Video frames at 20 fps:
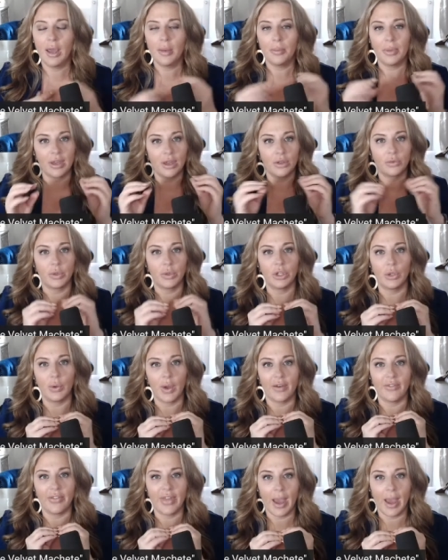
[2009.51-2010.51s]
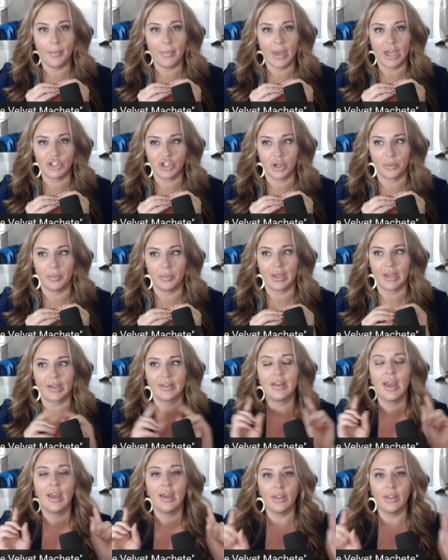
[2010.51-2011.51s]
Because when you have that magic
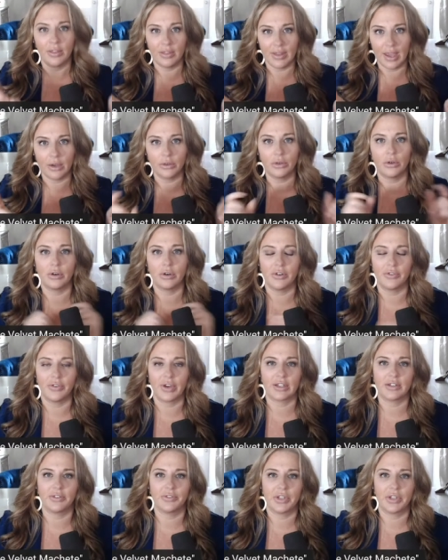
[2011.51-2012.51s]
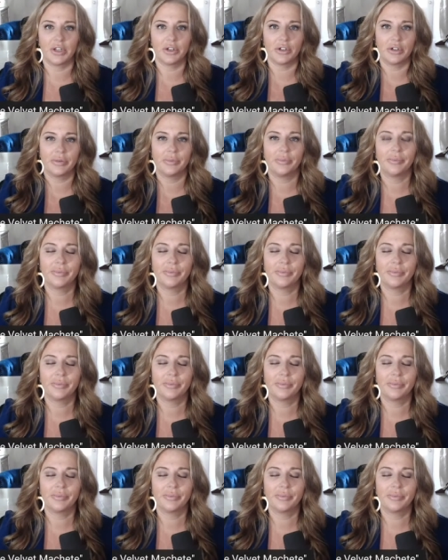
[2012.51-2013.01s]
mix, now you're an effective leader.